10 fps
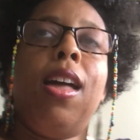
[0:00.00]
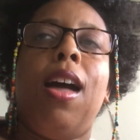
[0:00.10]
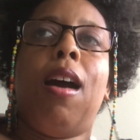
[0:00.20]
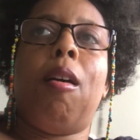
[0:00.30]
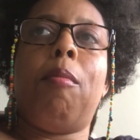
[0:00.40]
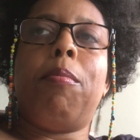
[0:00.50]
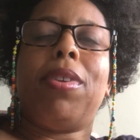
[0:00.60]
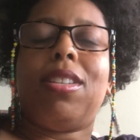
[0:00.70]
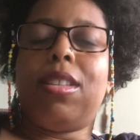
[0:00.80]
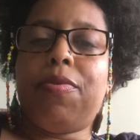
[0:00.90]

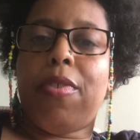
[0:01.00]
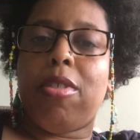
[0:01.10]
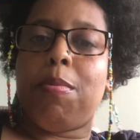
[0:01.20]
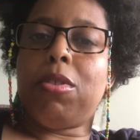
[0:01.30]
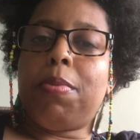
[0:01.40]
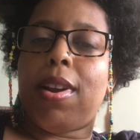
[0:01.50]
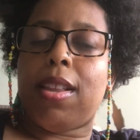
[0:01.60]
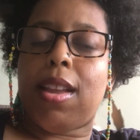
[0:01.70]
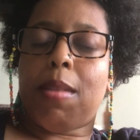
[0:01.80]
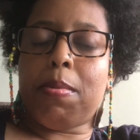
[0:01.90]
But for the most part,
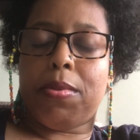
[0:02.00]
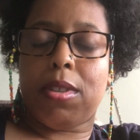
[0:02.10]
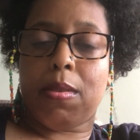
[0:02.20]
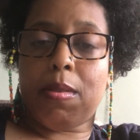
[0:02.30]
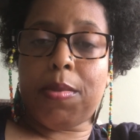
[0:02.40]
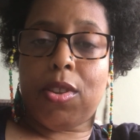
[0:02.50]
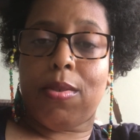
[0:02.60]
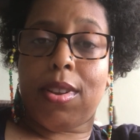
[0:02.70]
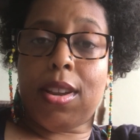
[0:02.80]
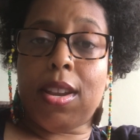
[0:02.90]
a lot of people seem to be
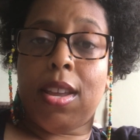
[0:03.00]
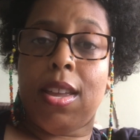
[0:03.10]
doing